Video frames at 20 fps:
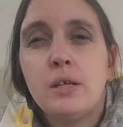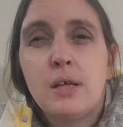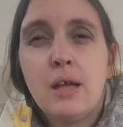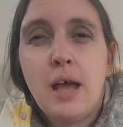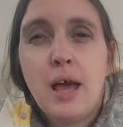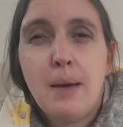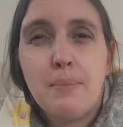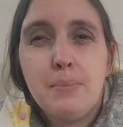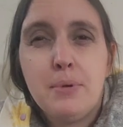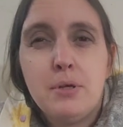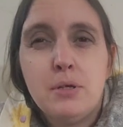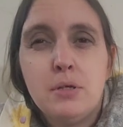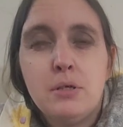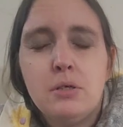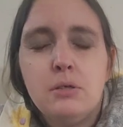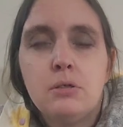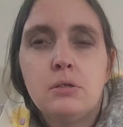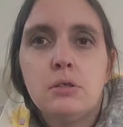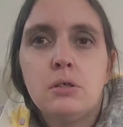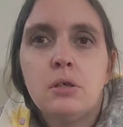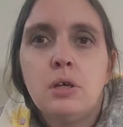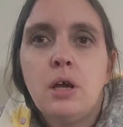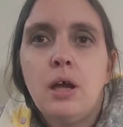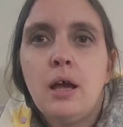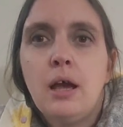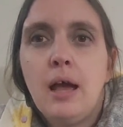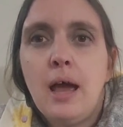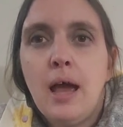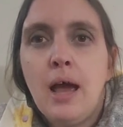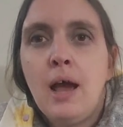had happened,
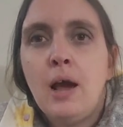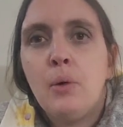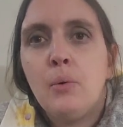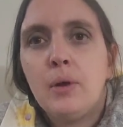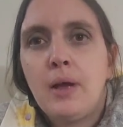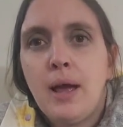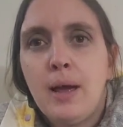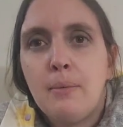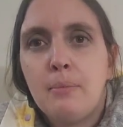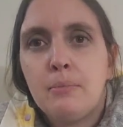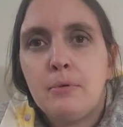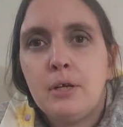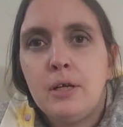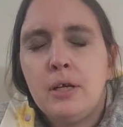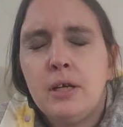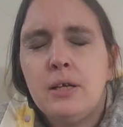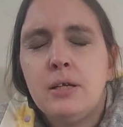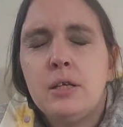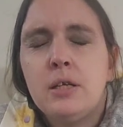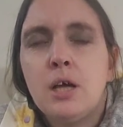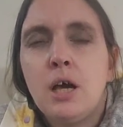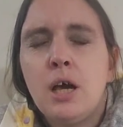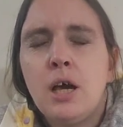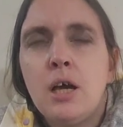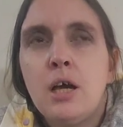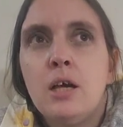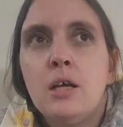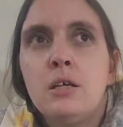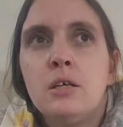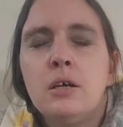how Cambry had
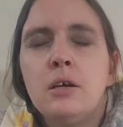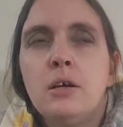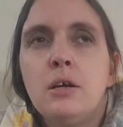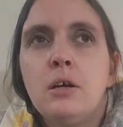died,